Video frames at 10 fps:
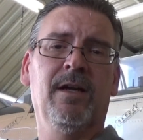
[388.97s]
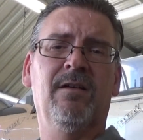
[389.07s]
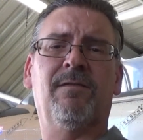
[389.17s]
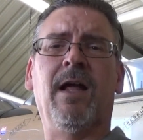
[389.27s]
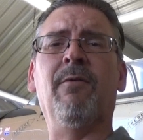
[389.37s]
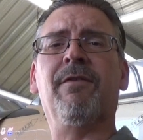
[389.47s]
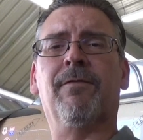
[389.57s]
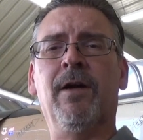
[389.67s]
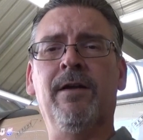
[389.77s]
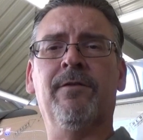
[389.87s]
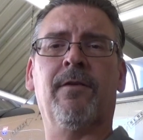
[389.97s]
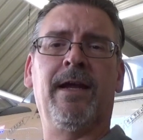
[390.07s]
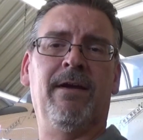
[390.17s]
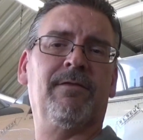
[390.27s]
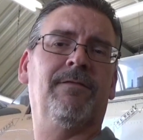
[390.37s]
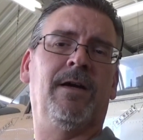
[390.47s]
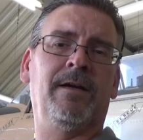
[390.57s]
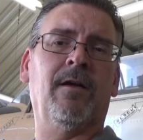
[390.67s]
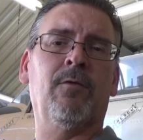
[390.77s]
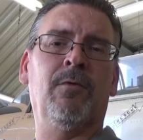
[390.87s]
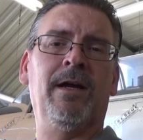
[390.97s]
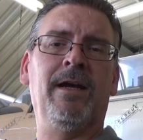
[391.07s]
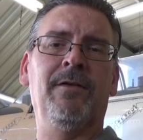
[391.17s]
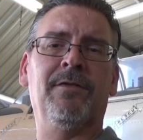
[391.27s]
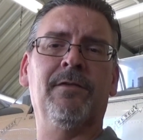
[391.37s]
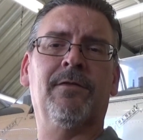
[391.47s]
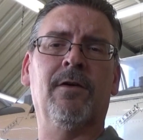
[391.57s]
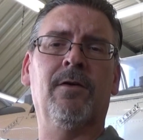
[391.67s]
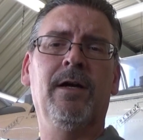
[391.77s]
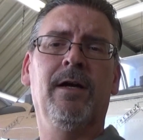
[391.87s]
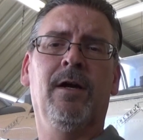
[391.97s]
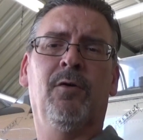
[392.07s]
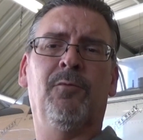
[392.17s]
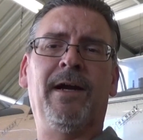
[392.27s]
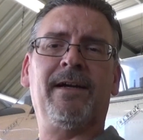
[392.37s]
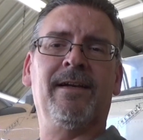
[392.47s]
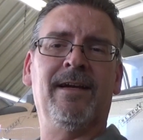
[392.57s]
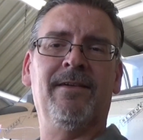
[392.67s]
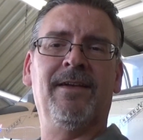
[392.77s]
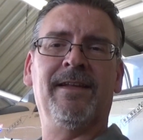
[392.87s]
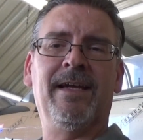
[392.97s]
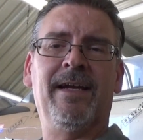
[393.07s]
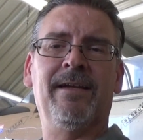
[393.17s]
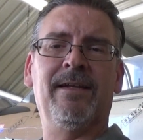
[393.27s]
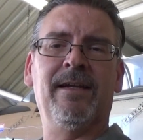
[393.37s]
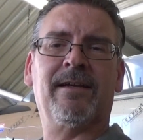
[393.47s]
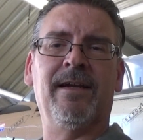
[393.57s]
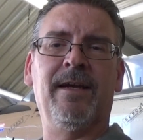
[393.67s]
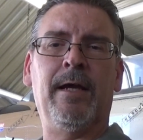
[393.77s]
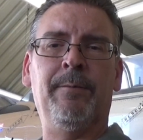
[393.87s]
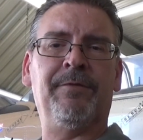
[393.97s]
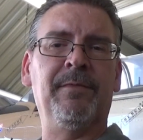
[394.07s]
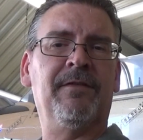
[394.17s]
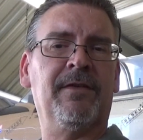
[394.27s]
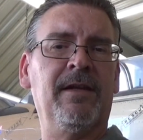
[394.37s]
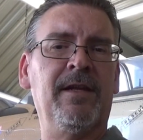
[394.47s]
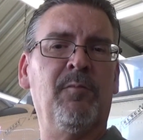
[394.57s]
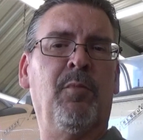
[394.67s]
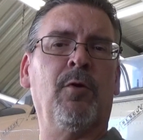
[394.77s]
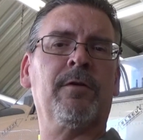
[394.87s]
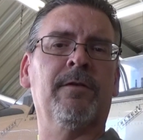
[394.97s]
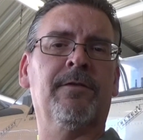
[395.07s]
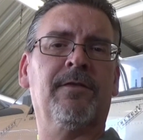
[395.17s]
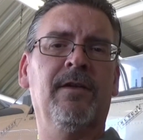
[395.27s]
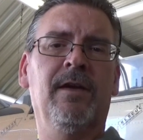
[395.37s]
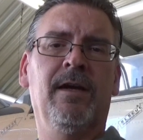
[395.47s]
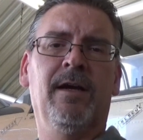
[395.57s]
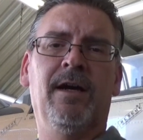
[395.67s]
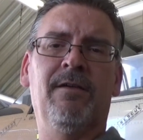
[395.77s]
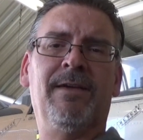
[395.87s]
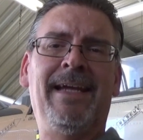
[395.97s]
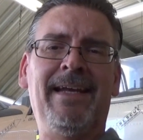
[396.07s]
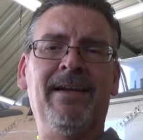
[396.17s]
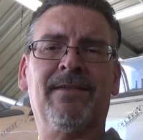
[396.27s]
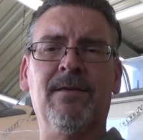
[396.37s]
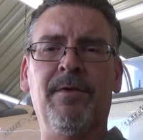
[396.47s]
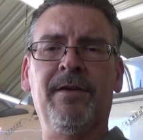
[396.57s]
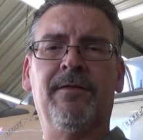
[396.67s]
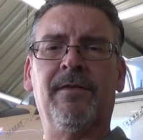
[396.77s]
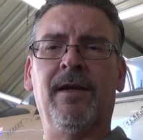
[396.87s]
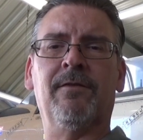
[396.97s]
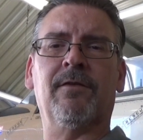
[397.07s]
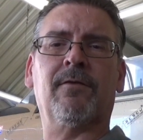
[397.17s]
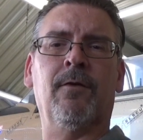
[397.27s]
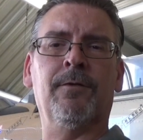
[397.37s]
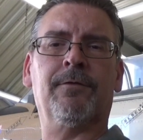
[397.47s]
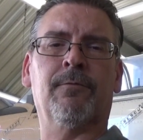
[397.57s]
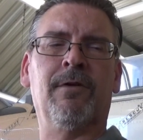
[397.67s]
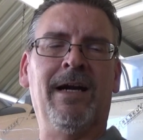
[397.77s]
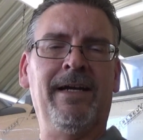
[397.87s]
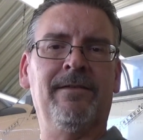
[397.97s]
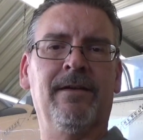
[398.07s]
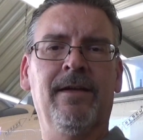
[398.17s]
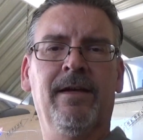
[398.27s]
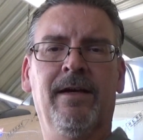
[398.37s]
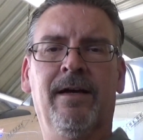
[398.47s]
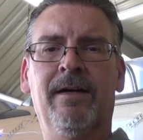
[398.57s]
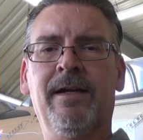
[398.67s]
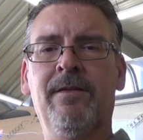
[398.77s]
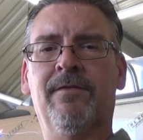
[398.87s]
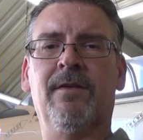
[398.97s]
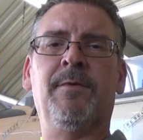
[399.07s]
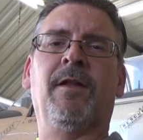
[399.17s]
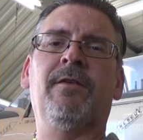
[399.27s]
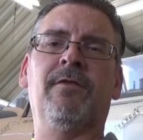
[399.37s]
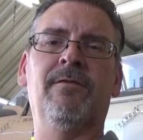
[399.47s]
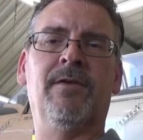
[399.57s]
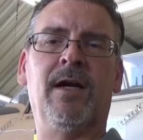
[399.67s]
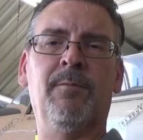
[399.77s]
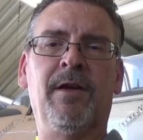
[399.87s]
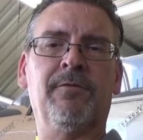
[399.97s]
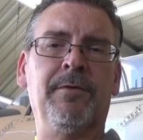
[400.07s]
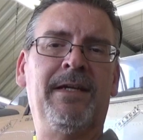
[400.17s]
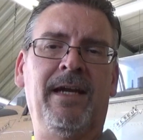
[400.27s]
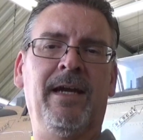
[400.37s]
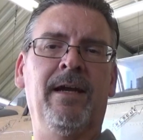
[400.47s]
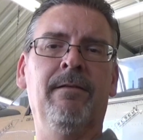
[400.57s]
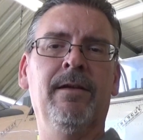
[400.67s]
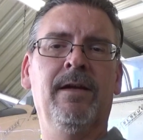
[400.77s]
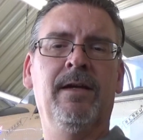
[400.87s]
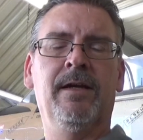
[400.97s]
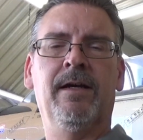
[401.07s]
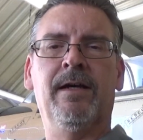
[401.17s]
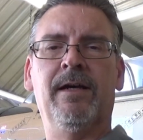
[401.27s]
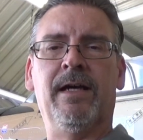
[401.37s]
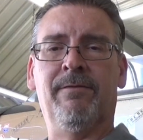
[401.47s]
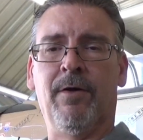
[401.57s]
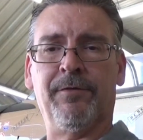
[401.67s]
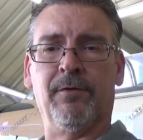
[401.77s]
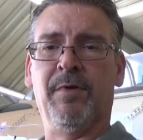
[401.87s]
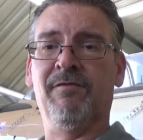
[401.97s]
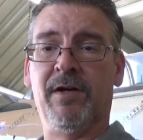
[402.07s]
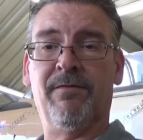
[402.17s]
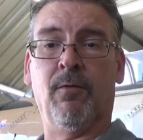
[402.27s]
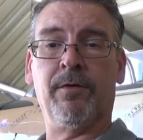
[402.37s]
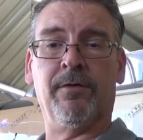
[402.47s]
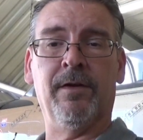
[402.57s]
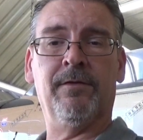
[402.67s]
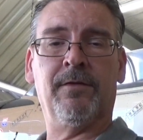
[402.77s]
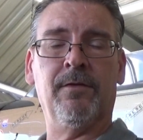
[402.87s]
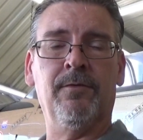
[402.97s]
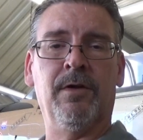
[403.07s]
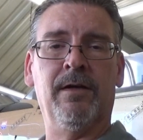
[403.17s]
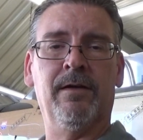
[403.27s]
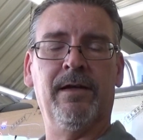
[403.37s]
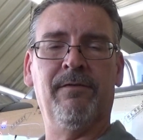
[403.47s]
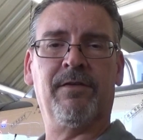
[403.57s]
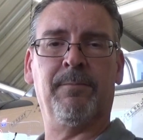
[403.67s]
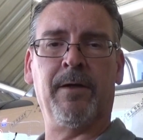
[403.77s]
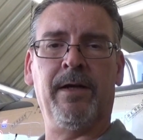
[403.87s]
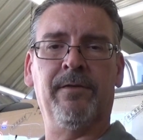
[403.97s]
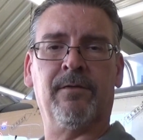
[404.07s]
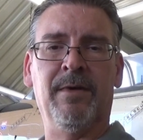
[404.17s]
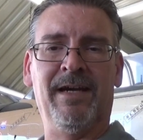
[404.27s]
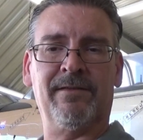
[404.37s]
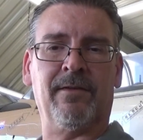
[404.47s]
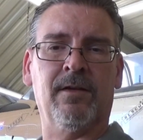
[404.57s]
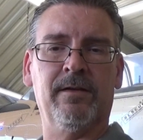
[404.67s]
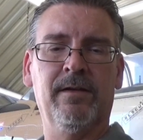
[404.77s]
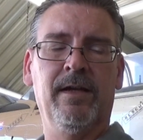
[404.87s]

fly with friends, or they have to find other ways. And so recognizing that, it kind of helps me see the importance of getting some of these things as close to right in the simulation environment as we can. I've also been very fortunate to have experienced some excellent